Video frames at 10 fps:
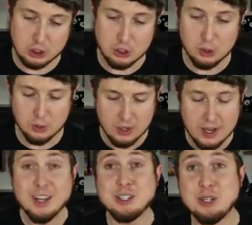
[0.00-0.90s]
two
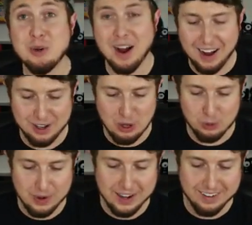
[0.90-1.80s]

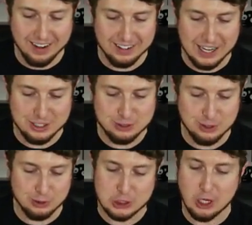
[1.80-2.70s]
holo rare
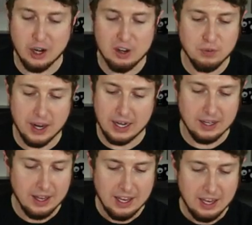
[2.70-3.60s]
Electrodes. Sorry if
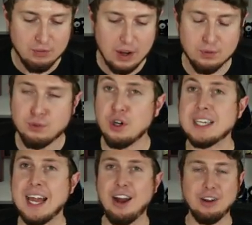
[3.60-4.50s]
I
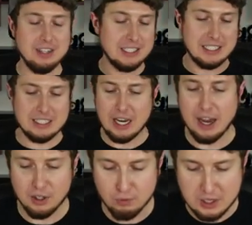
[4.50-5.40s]
freak out this
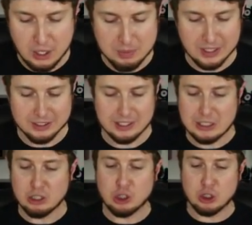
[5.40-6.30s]
entire video because
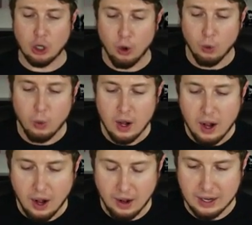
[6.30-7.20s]
this is so
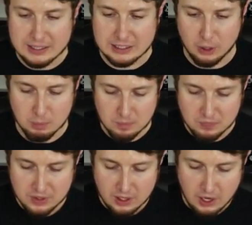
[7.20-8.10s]
awesome.
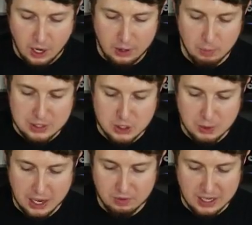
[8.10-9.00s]
All right, we
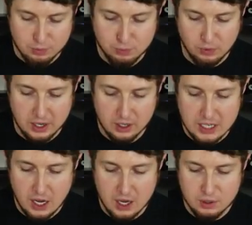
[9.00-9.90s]
do have a
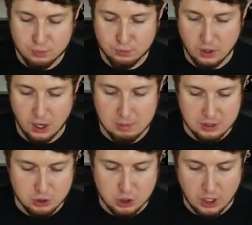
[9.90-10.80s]
Flareon from
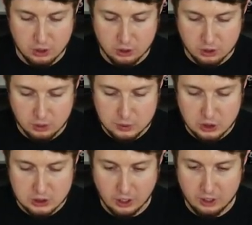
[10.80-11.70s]
Jungle,
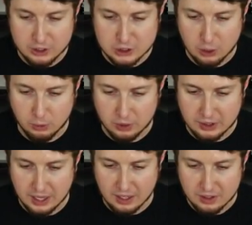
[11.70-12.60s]
which is also, look
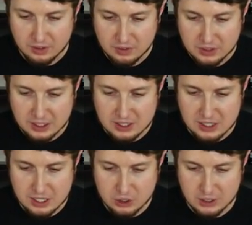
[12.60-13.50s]
at that.
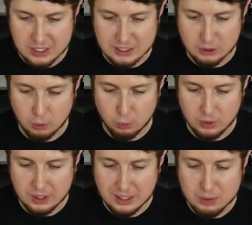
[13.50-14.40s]
Condition is
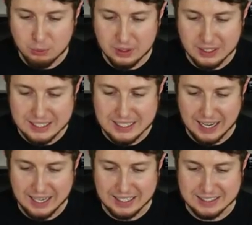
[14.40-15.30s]
really, really
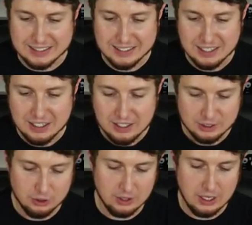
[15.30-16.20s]
nice.
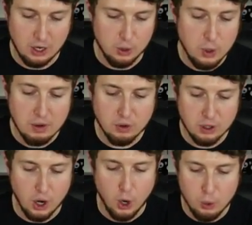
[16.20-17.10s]
So that
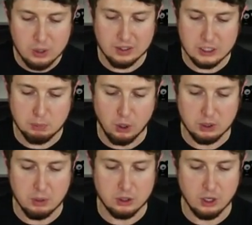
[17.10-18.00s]
whoever owned this
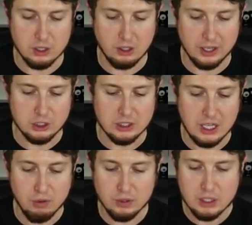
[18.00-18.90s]
Pokemon card collection
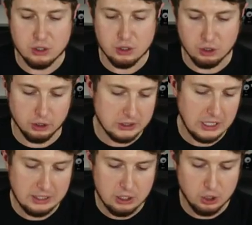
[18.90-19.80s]
definitely looks
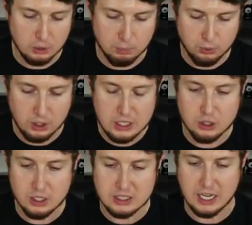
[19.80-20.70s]
like they took pretty
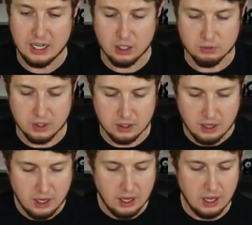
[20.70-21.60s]
good care of it.
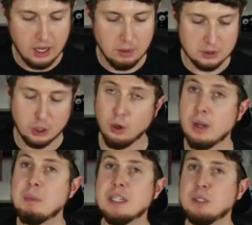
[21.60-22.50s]
So
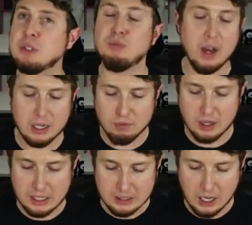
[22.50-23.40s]
that means it was very,
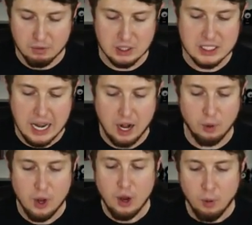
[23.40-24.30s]
very loved. And
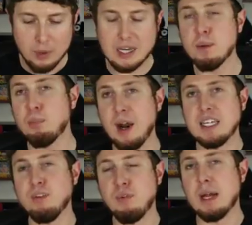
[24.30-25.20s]
now we,
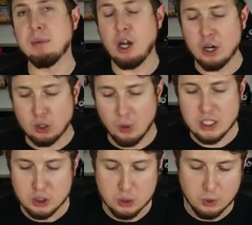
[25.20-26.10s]
Breaking Family, are
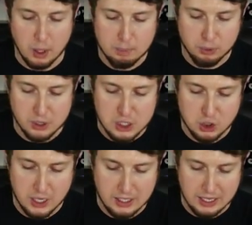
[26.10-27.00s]
going to
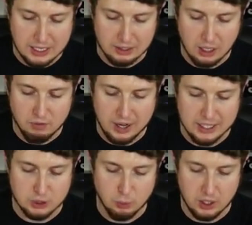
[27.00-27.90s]
appreciate it and love it
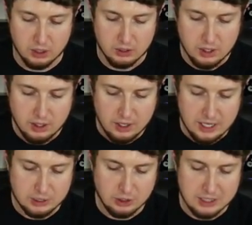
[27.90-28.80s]
as well.
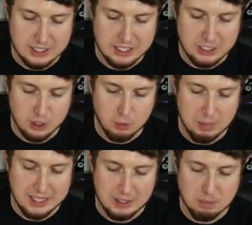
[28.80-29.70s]
And it's going to continue
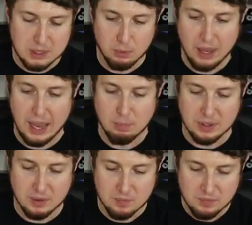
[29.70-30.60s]
making people
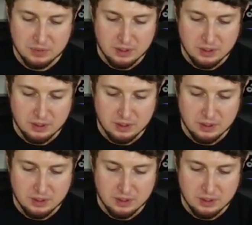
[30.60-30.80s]
happy.